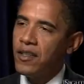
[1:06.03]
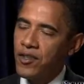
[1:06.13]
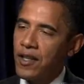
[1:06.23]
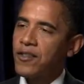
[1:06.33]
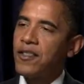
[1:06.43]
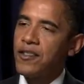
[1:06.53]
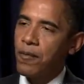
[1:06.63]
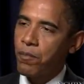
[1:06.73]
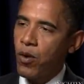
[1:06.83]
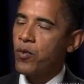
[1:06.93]
justice
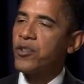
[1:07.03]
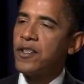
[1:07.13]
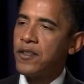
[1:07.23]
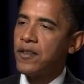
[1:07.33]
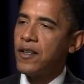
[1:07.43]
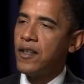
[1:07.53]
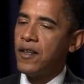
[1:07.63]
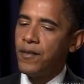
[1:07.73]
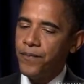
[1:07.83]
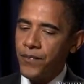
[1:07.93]
approaches
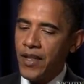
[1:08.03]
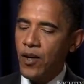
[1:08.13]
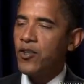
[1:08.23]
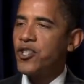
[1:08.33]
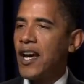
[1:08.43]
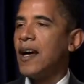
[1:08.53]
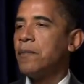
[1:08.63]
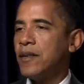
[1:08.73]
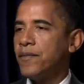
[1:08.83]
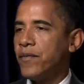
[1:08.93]
their
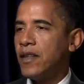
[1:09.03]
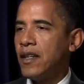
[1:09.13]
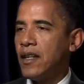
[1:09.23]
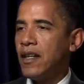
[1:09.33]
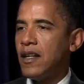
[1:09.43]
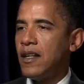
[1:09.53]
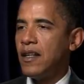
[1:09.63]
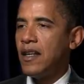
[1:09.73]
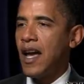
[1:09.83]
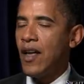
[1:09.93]
job,
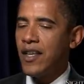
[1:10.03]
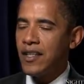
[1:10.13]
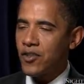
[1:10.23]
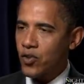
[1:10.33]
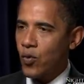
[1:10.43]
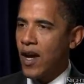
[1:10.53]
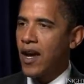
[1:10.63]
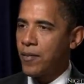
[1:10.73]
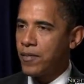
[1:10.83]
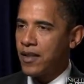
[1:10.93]
how they
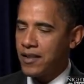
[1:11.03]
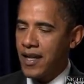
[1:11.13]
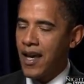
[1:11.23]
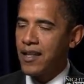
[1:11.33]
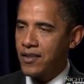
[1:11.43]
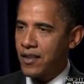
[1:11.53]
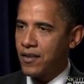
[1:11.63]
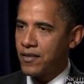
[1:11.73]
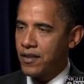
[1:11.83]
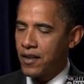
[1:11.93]
describe the task
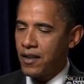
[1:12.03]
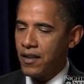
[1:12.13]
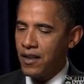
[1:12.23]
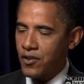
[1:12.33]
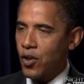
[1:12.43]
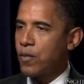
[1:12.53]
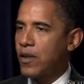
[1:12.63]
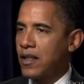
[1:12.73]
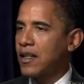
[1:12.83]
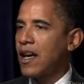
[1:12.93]
of
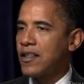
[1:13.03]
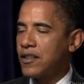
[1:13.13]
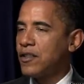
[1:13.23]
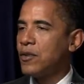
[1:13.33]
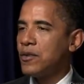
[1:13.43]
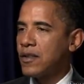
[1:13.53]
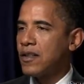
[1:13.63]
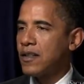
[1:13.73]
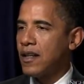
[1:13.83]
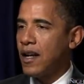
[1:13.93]
interpreting the Constitution,
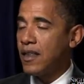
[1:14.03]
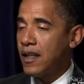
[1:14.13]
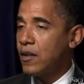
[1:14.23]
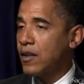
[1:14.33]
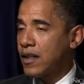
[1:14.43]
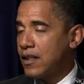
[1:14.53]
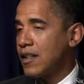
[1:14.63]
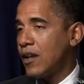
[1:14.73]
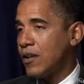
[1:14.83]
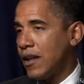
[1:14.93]
I think can
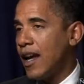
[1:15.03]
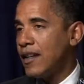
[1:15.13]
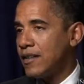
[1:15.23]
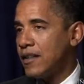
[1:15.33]
tell you a lot.